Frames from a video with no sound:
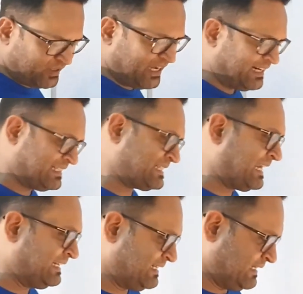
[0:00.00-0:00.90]
we
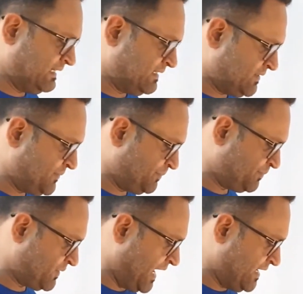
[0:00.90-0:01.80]
understand it,
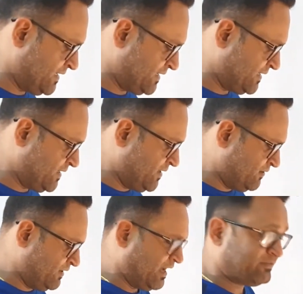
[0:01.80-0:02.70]
and
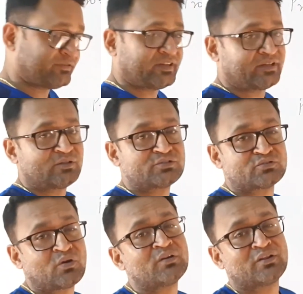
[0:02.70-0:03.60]
we have also
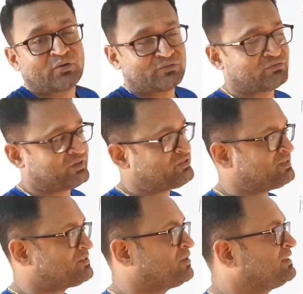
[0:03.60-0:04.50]
solved a lot of
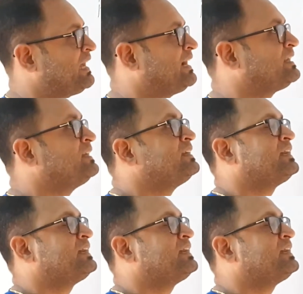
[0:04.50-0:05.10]
questions on that,